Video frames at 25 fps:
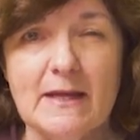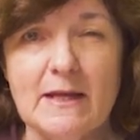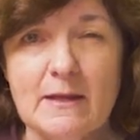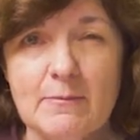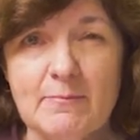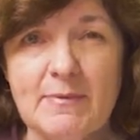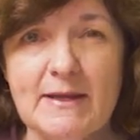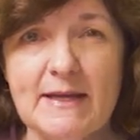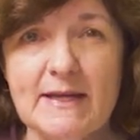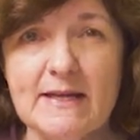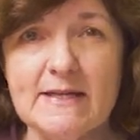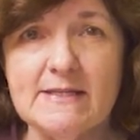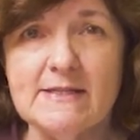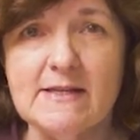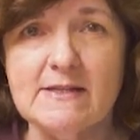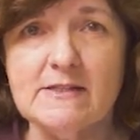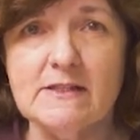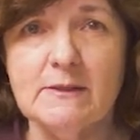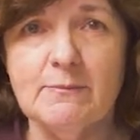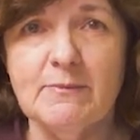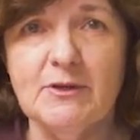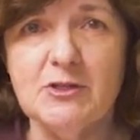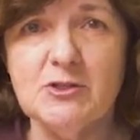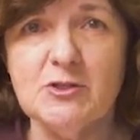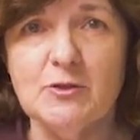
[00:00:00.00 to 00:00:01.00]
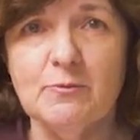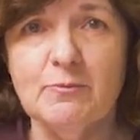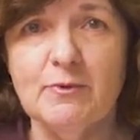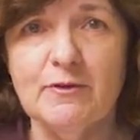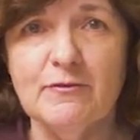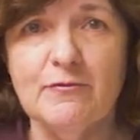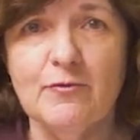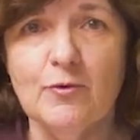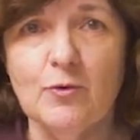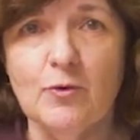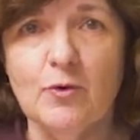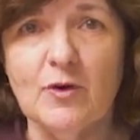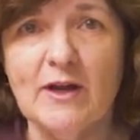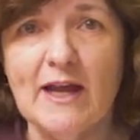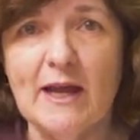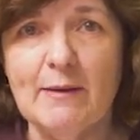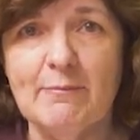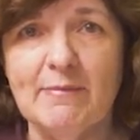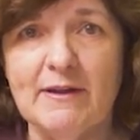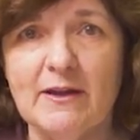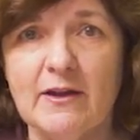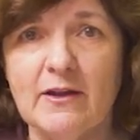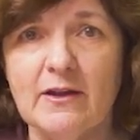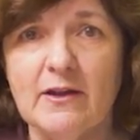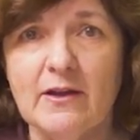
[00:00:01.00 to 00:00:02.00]
Peers, as I mentioned before, can
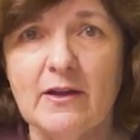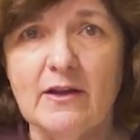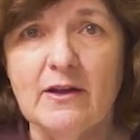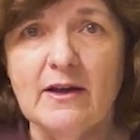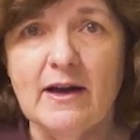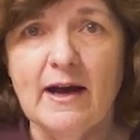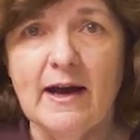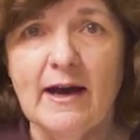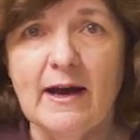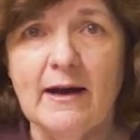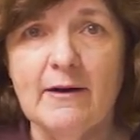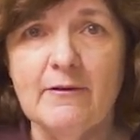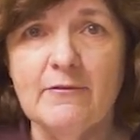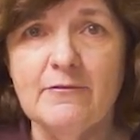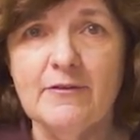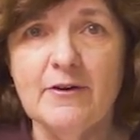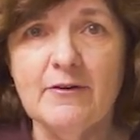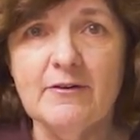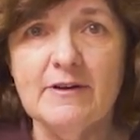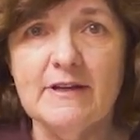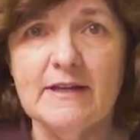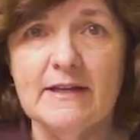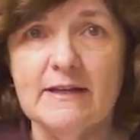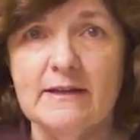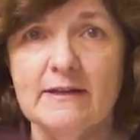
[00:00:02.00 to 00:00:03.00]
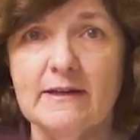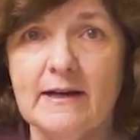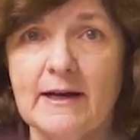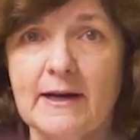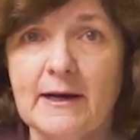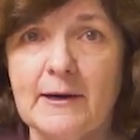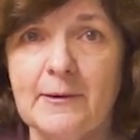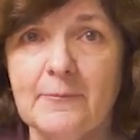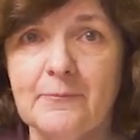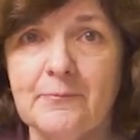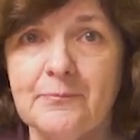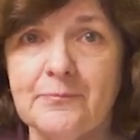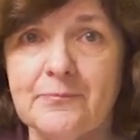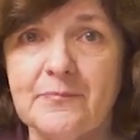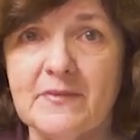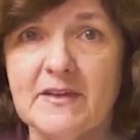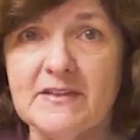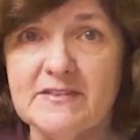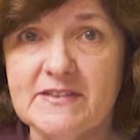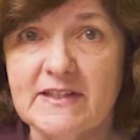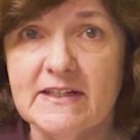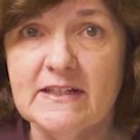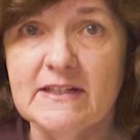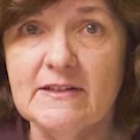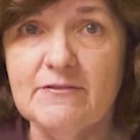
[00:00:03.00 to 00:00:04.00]
be very
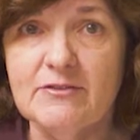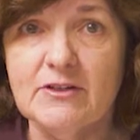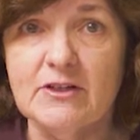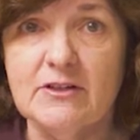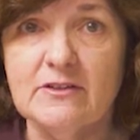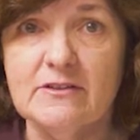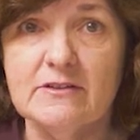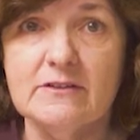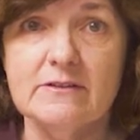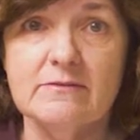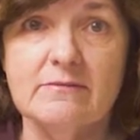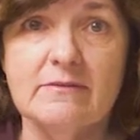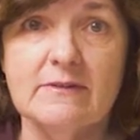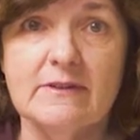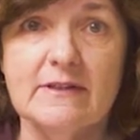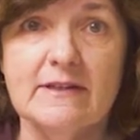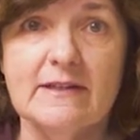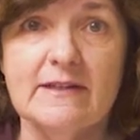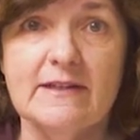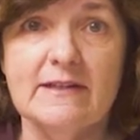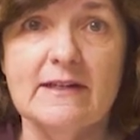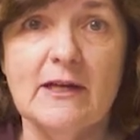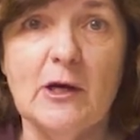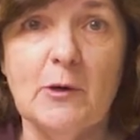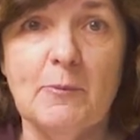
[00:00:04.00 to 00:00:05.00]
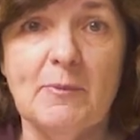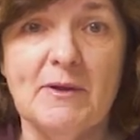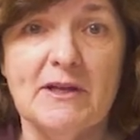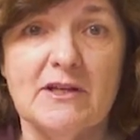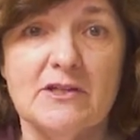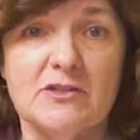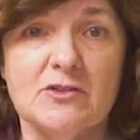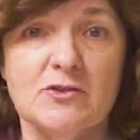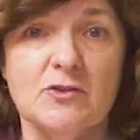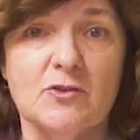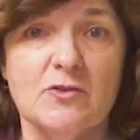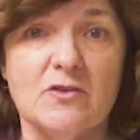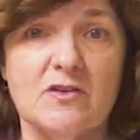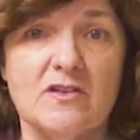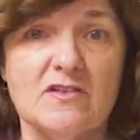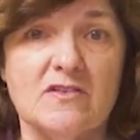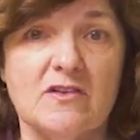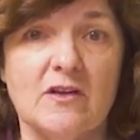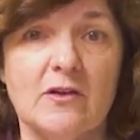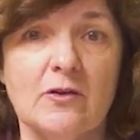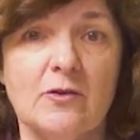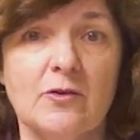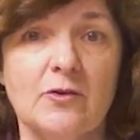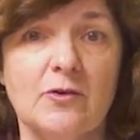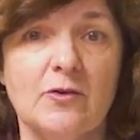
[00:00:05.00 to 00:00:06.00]
significant in helping students
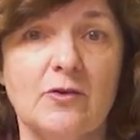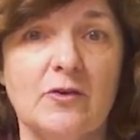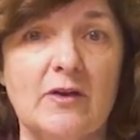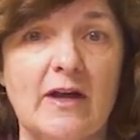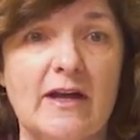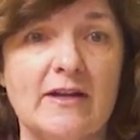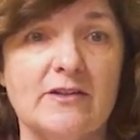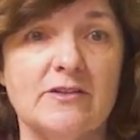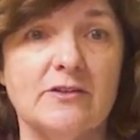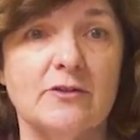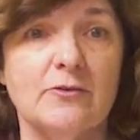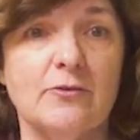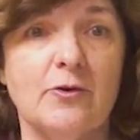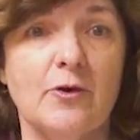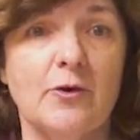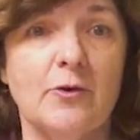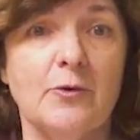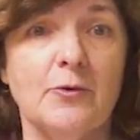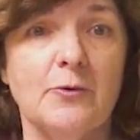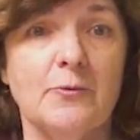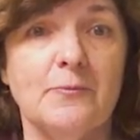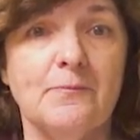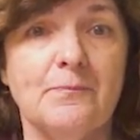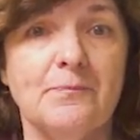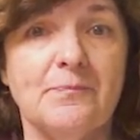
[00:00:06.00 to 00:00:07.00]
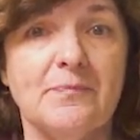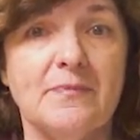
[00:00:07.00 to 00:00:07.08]
to learn and to grow.